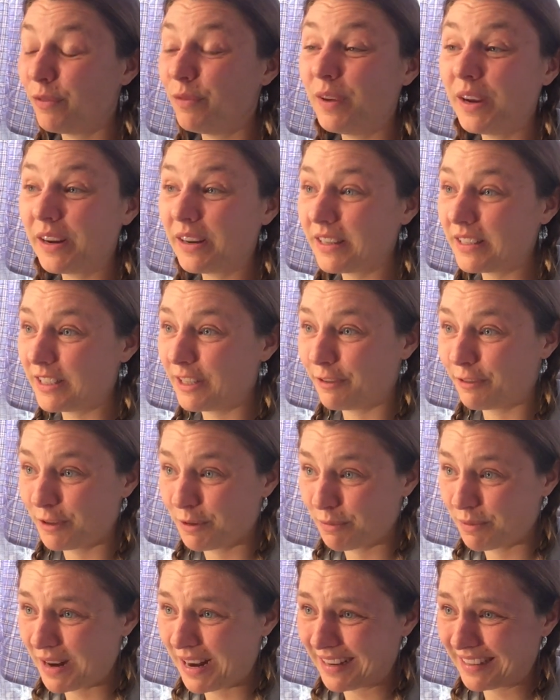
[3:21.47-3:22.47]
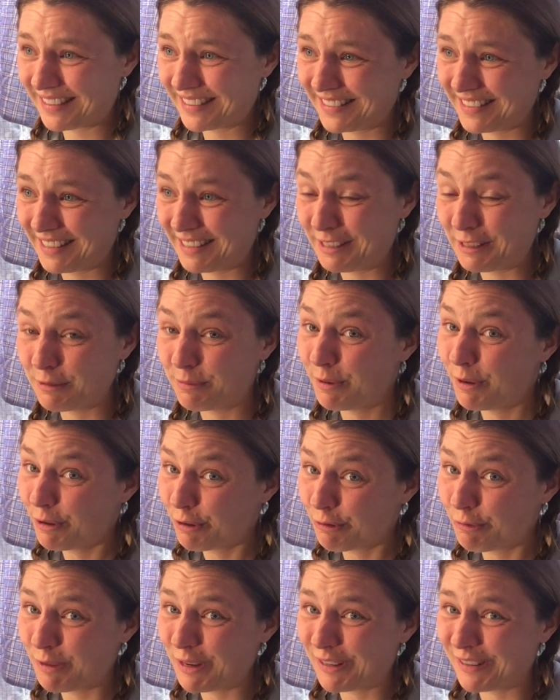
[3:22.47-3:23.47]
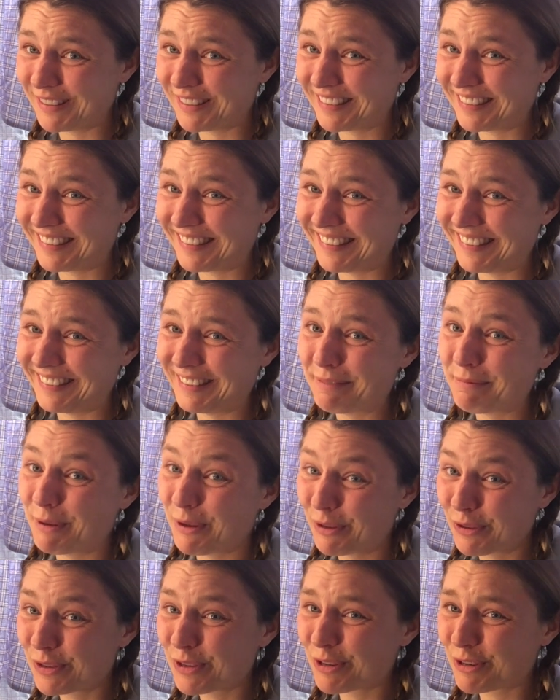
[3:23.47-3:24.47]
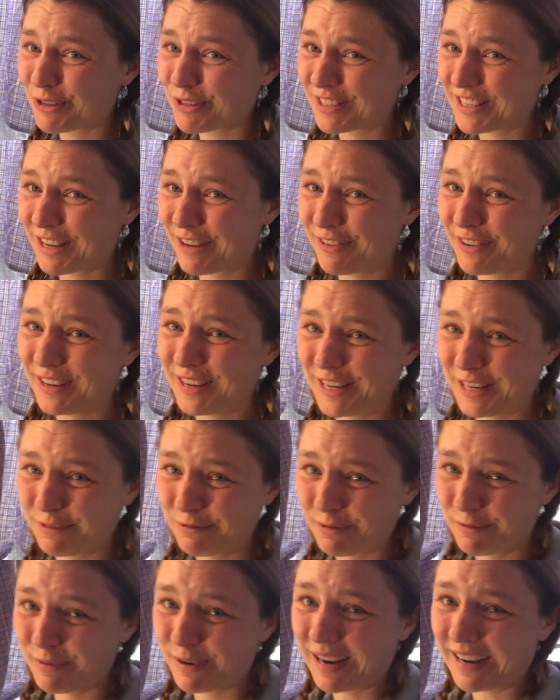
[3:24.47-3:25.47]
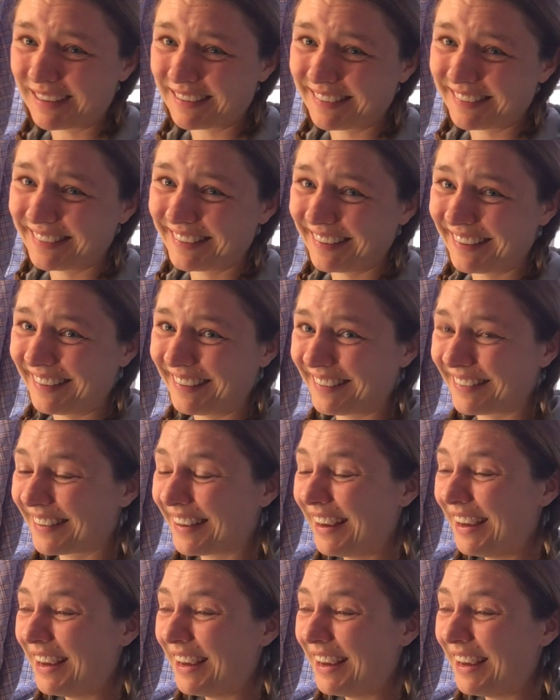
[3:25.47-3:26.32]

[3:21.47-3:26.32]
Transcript: very different practices, both mirrorthons, both social self-engagement practices,